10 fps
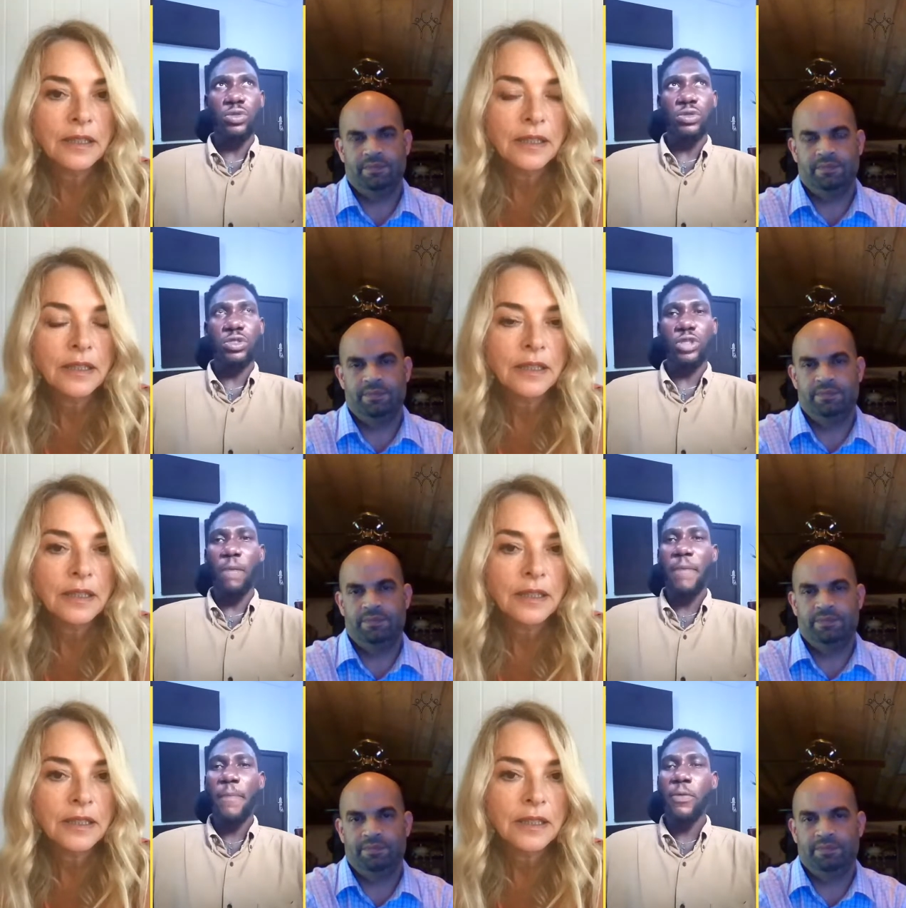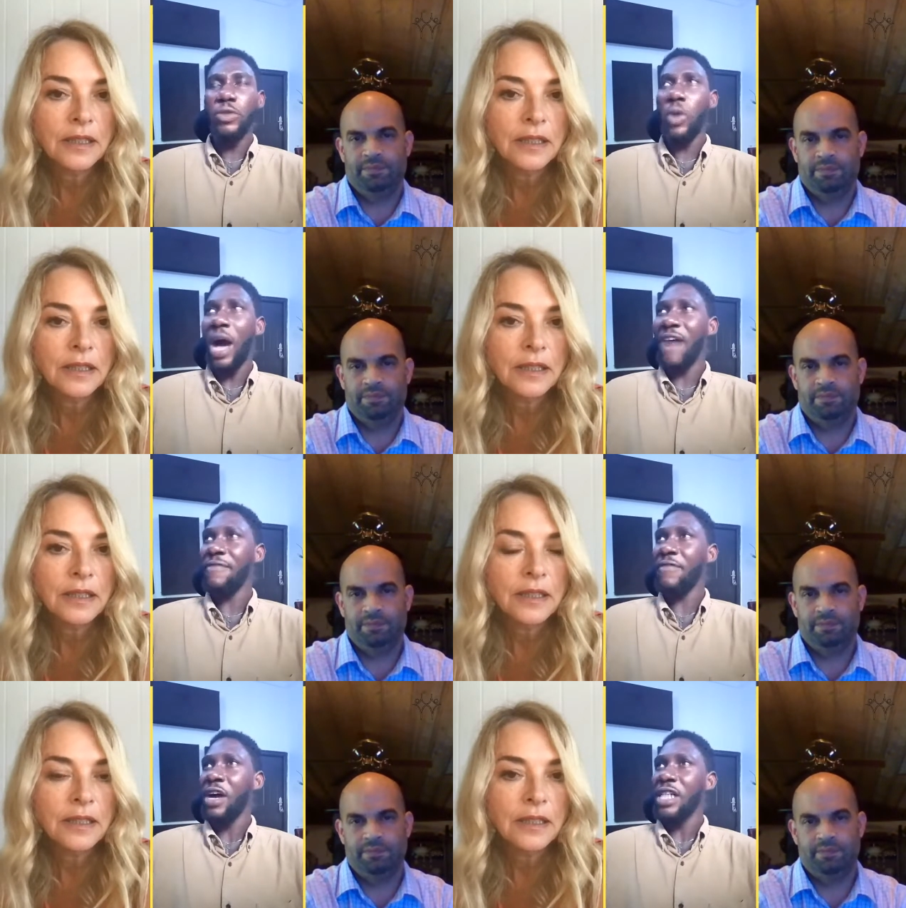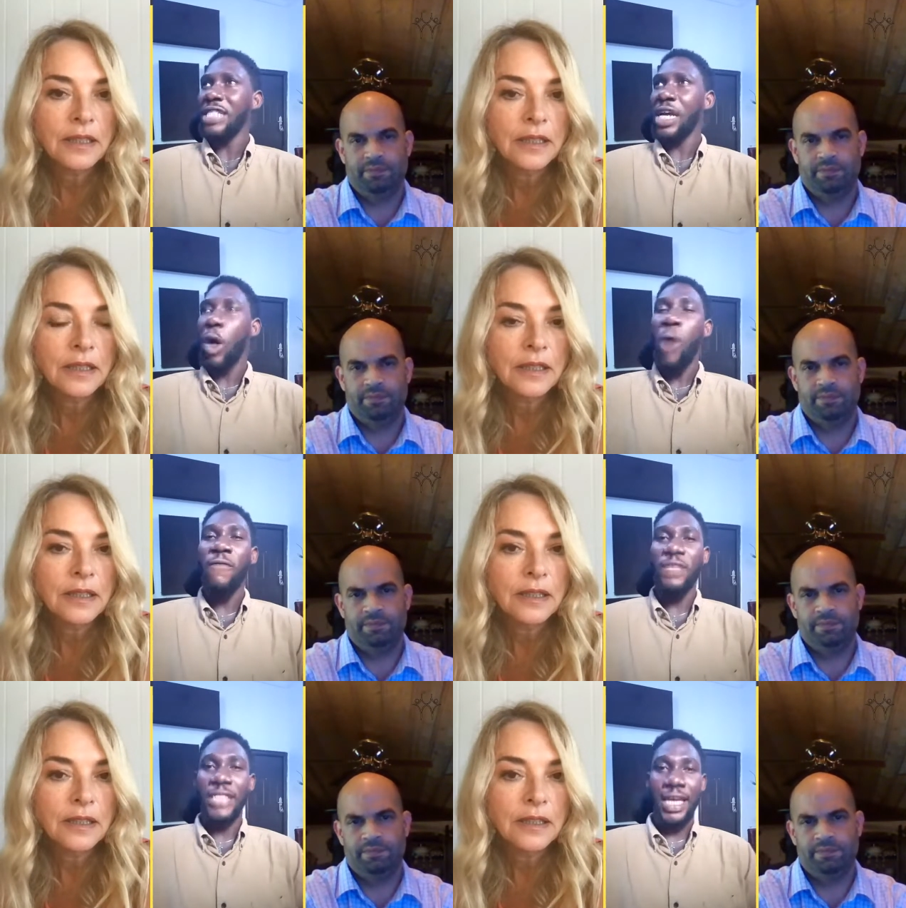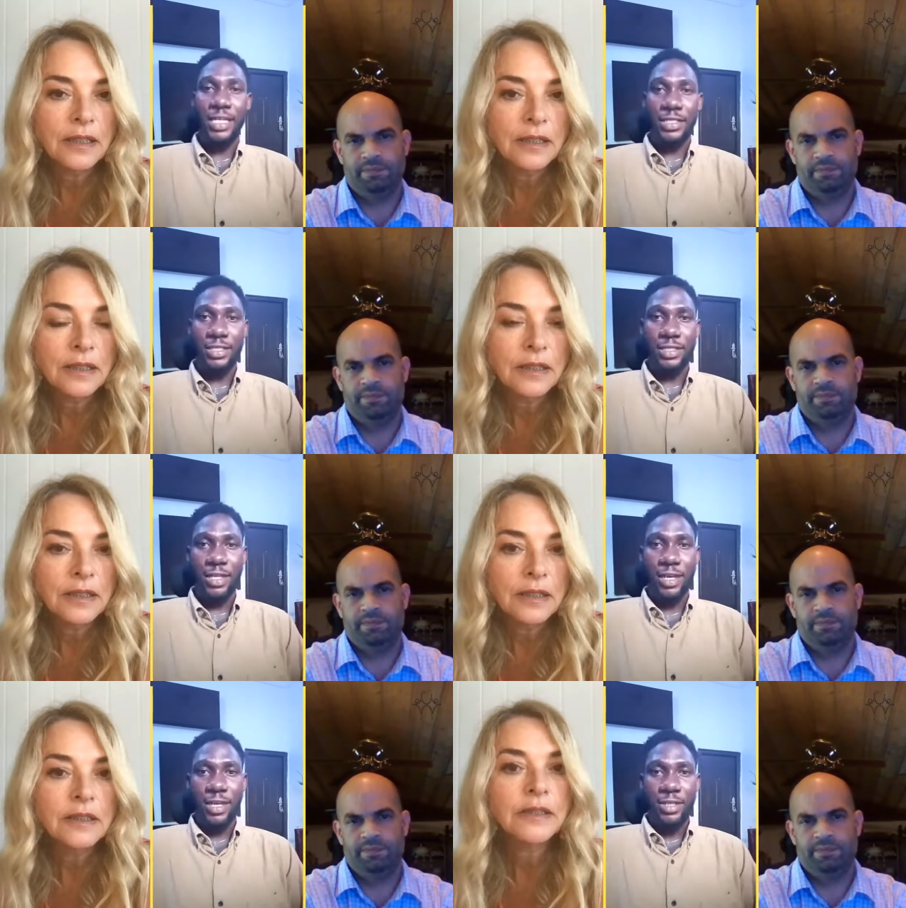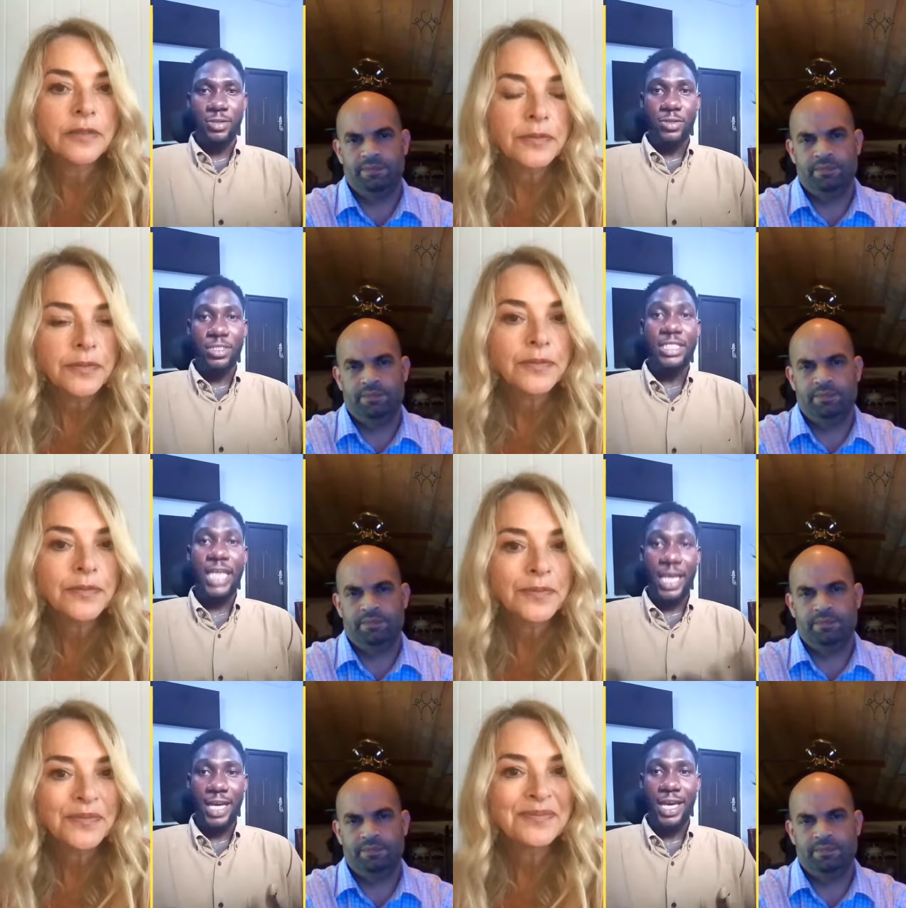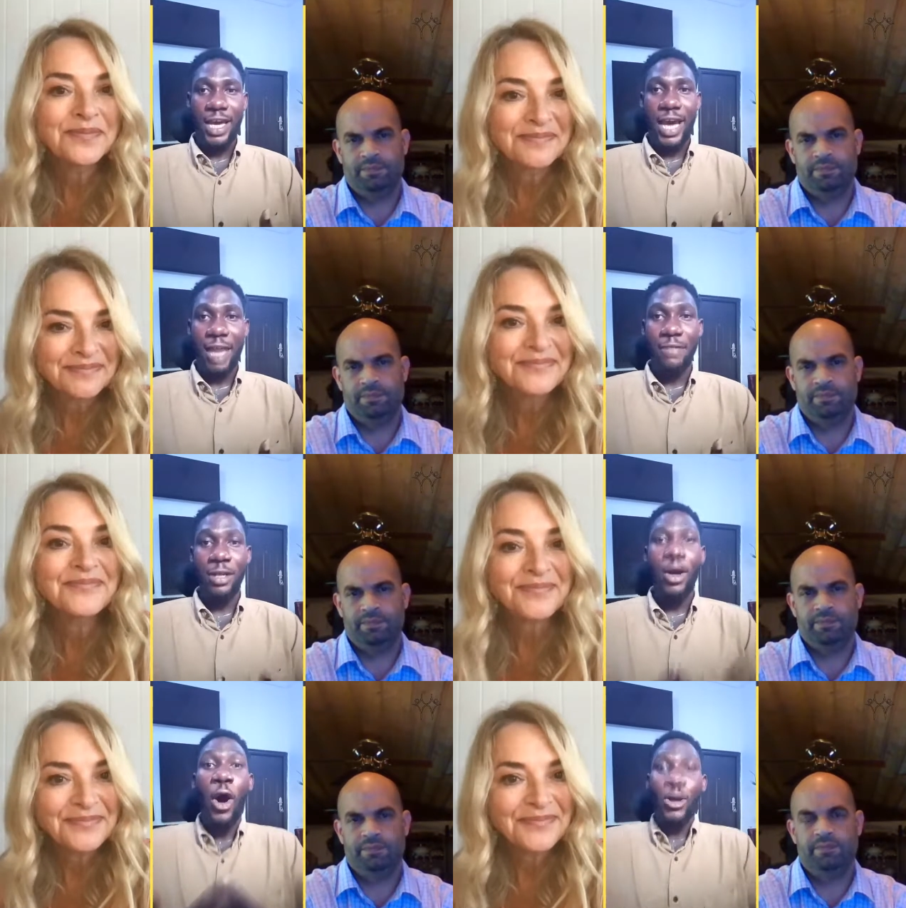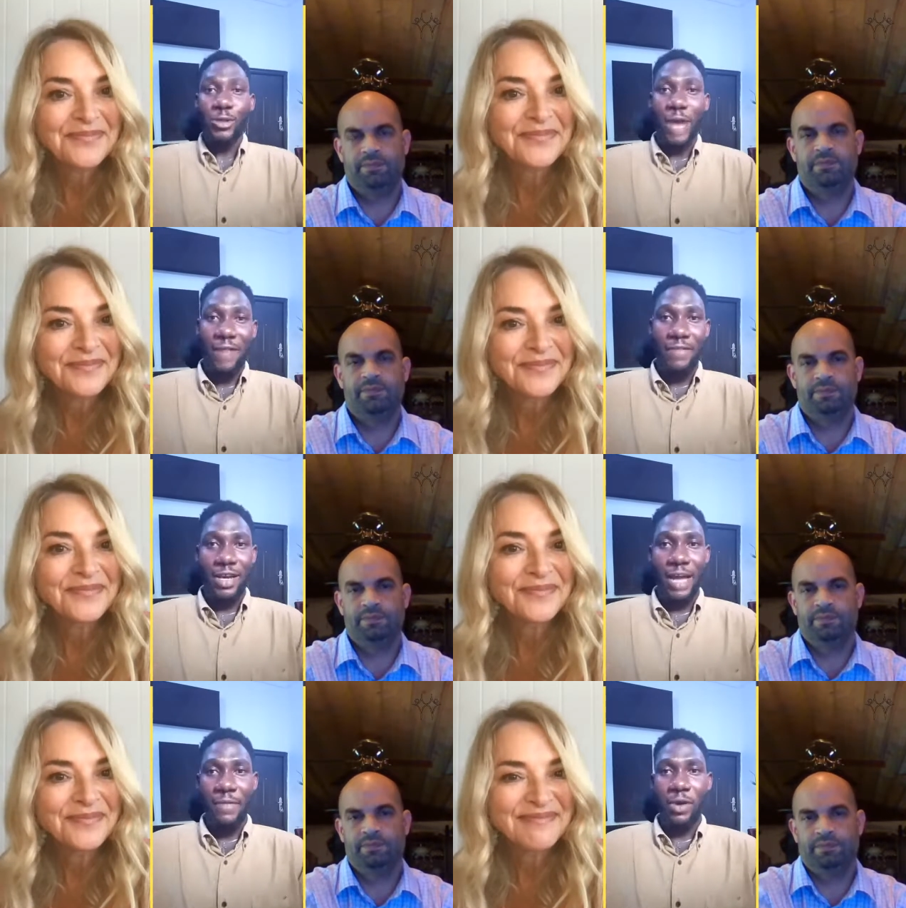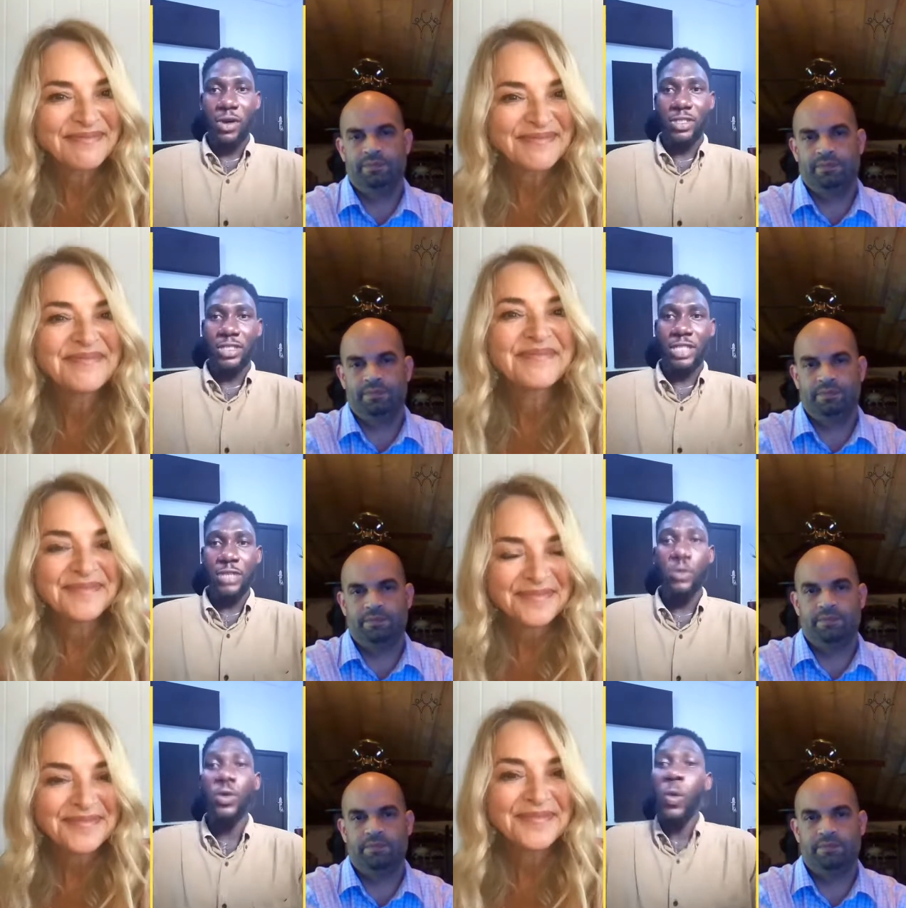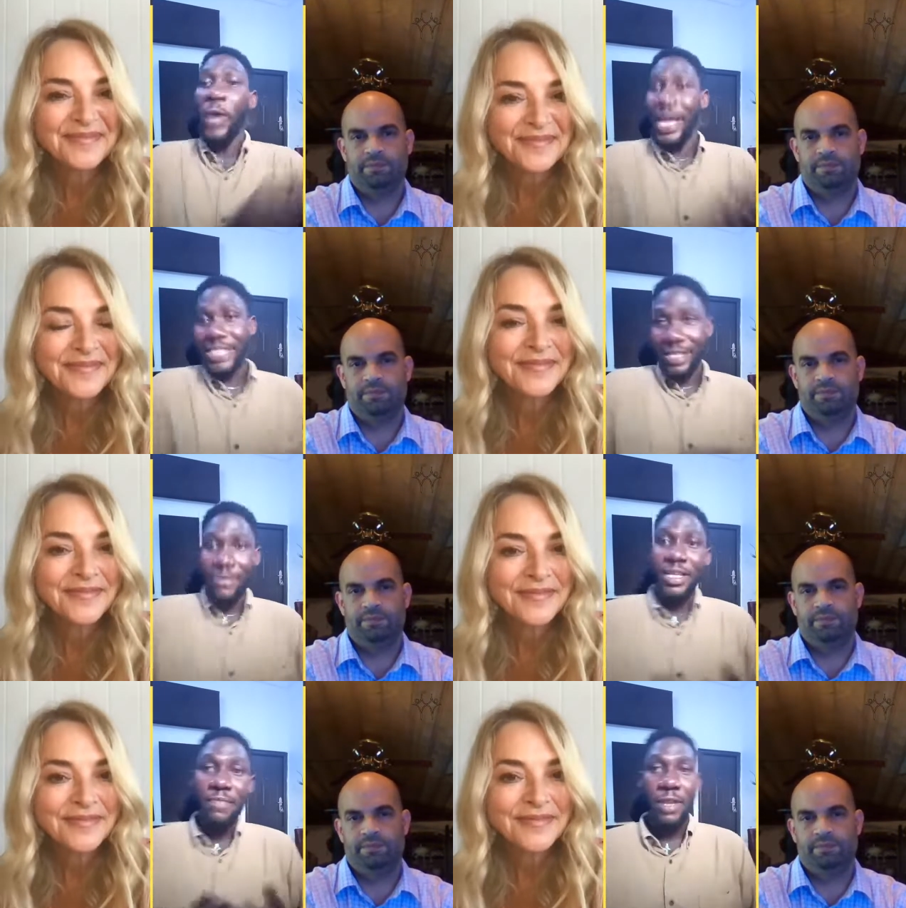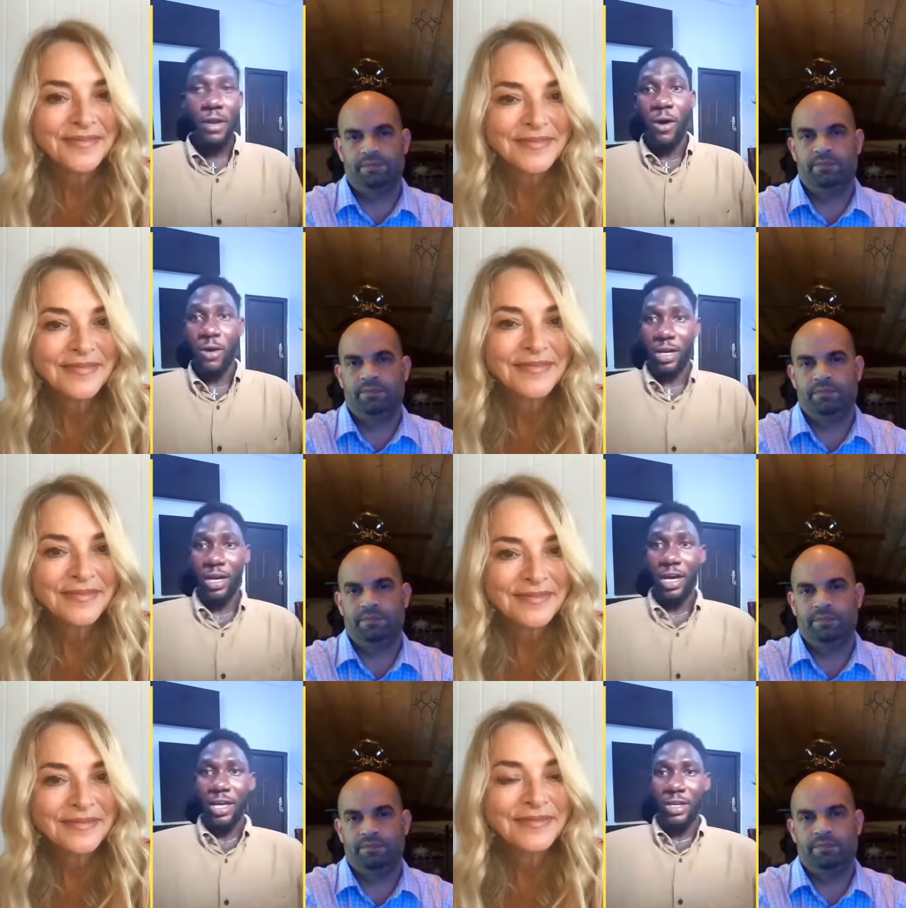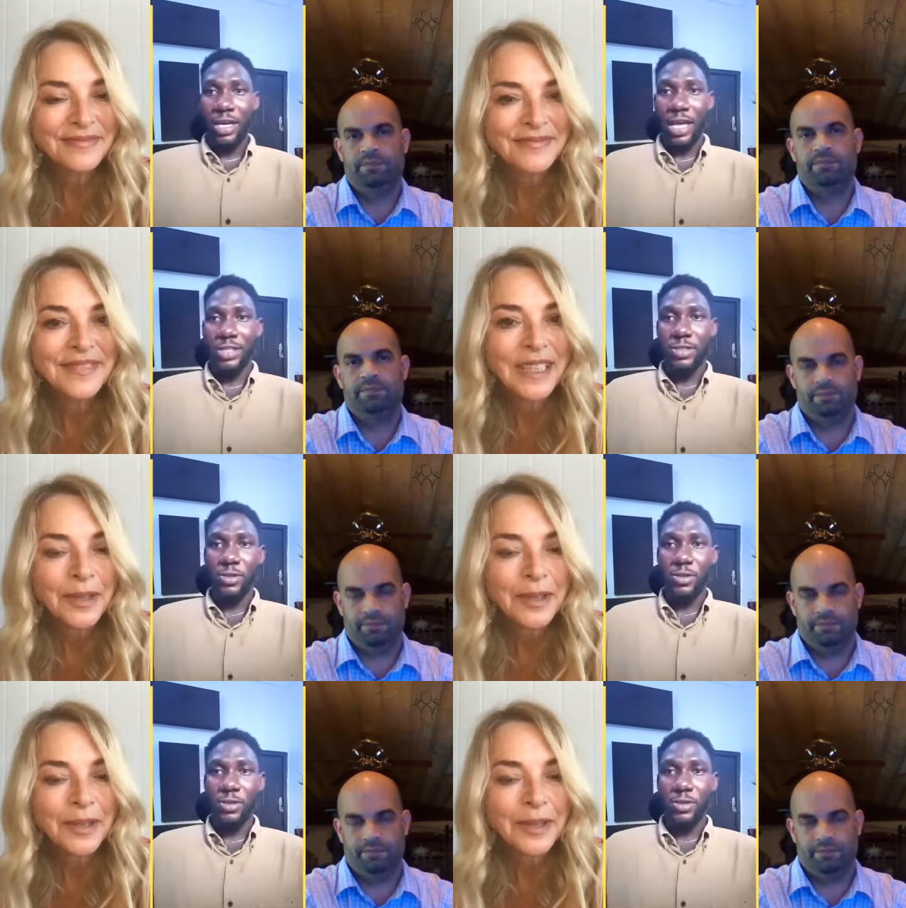Speaker 1: some people don't have the confidence to say I belong to Africa because they don't know where they really belong. You get so to